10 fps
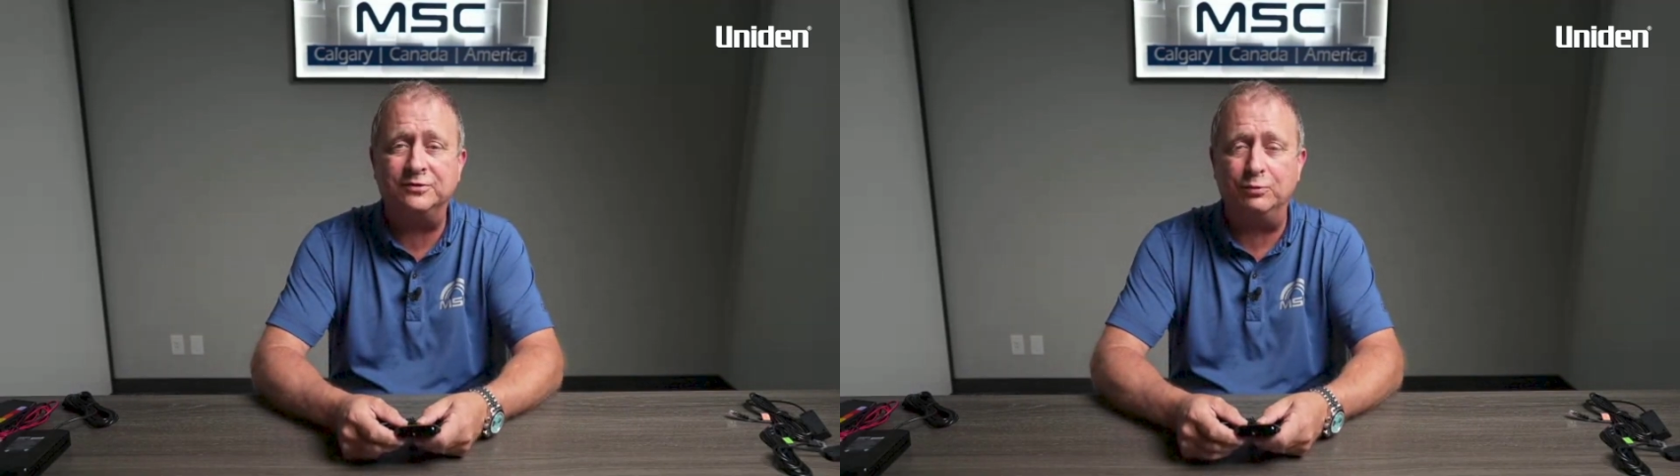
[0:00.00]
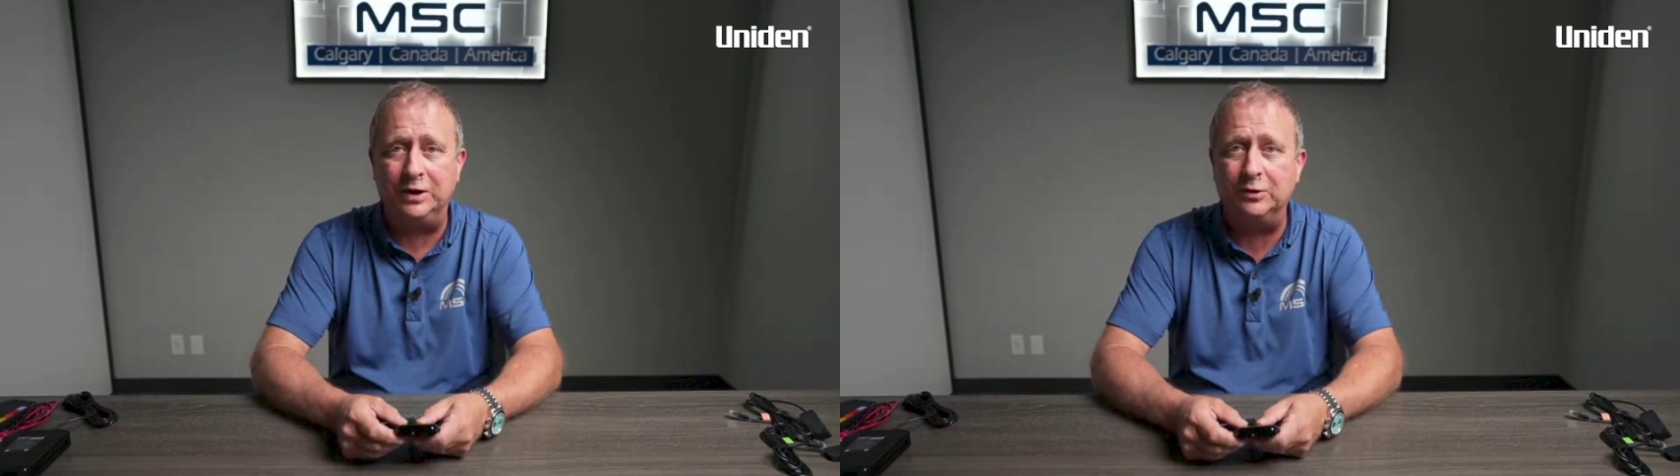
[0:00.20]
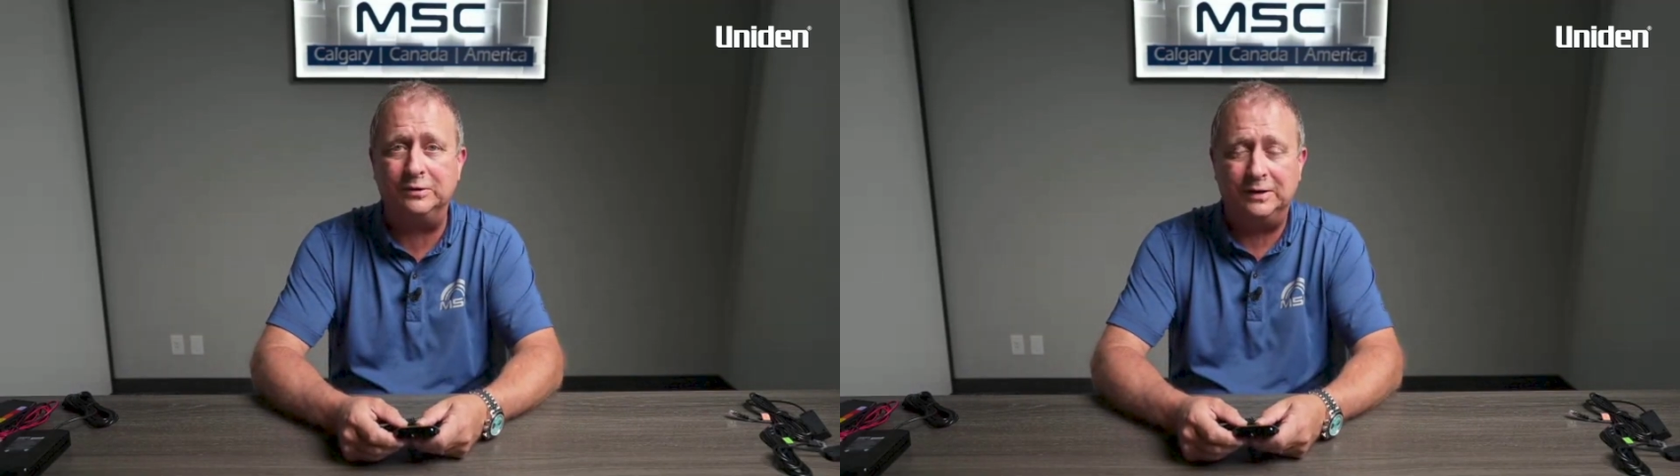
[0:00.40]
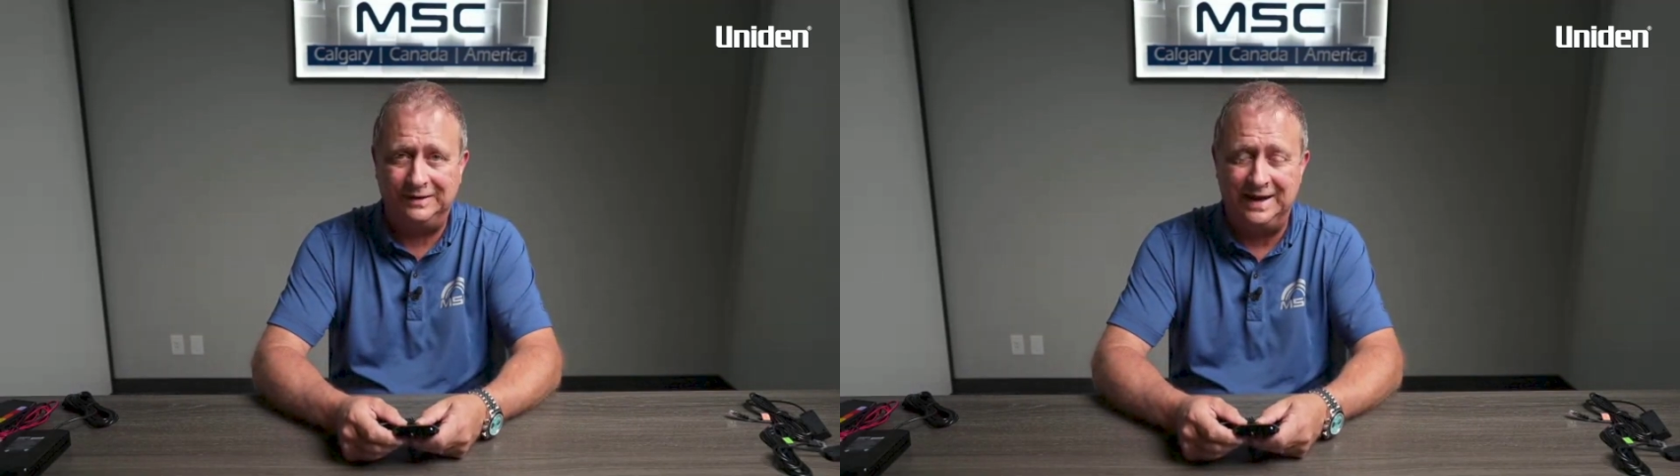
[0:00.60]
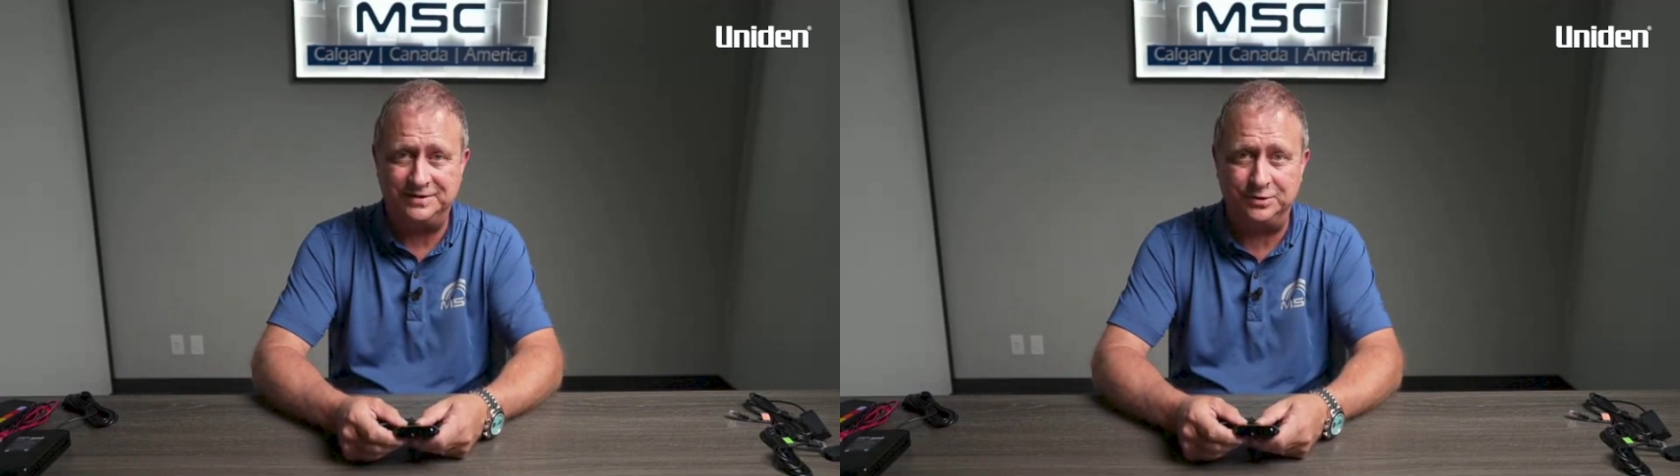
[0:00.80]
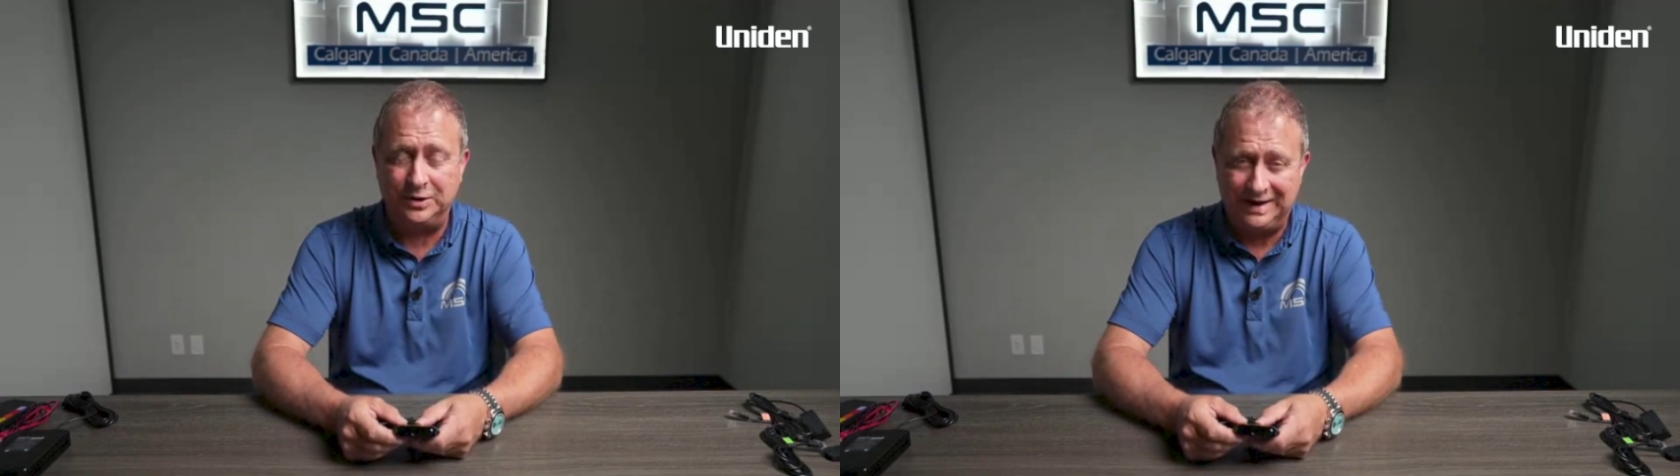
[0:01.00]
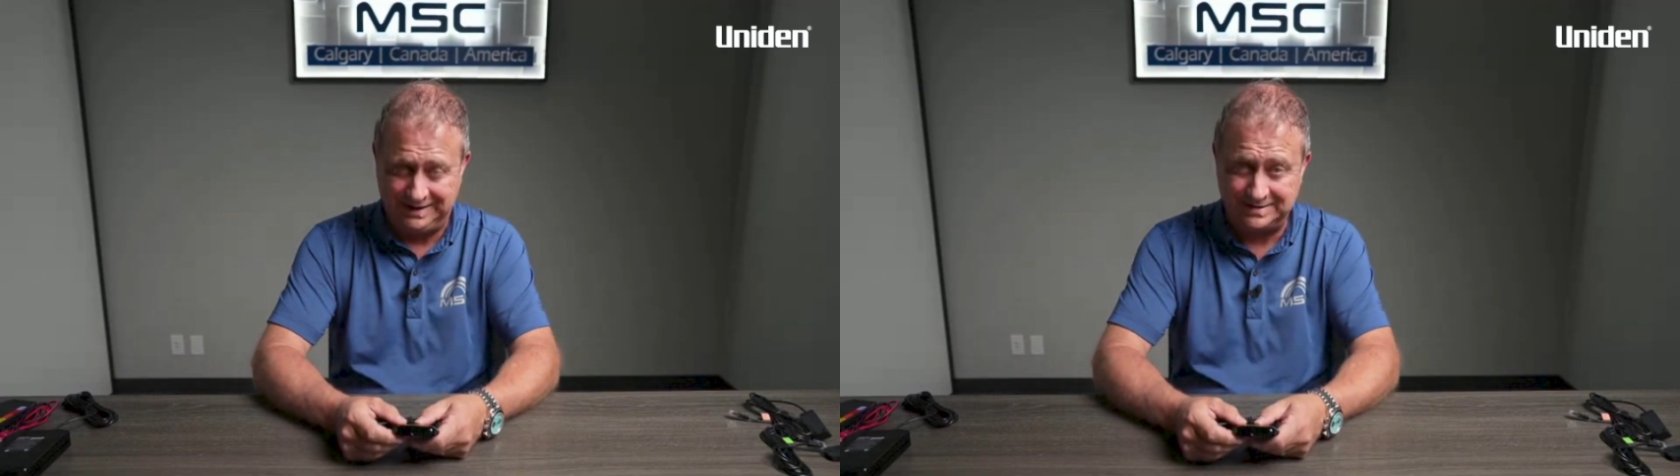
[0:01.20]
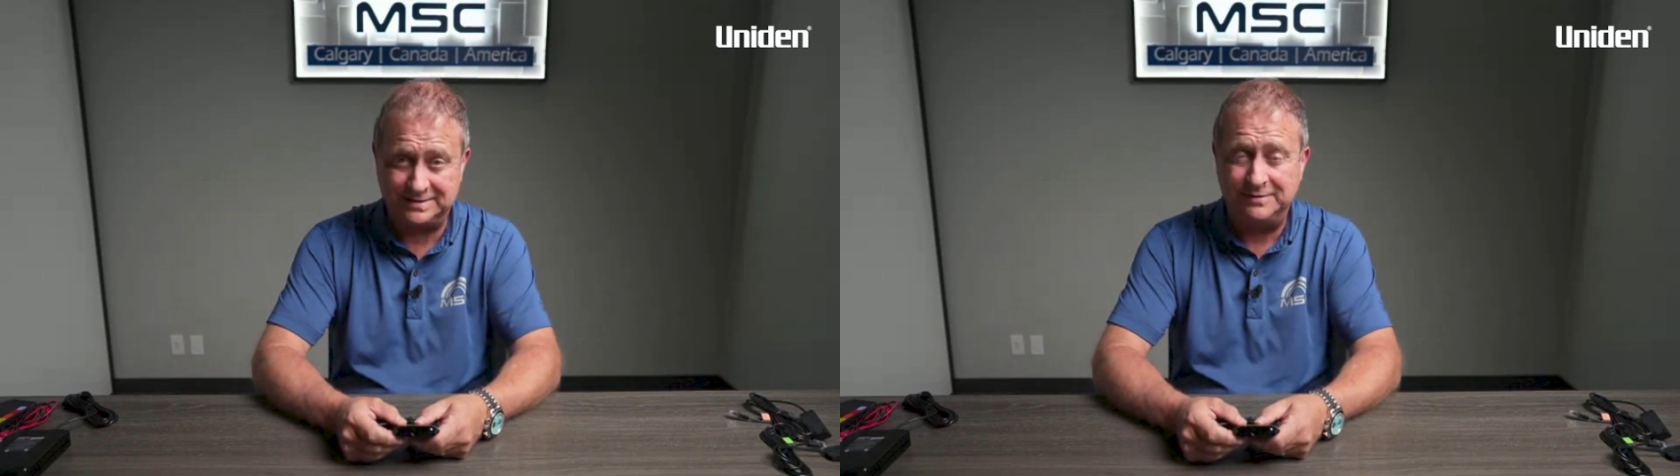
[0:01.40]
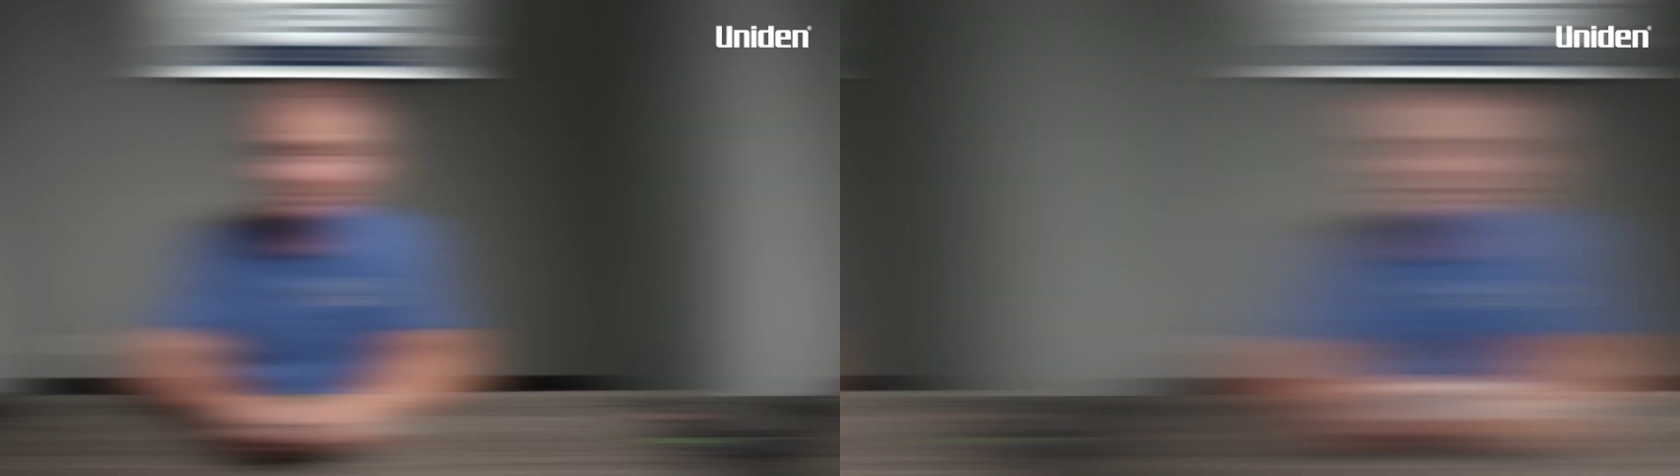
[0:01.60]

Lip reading: rear laser hits.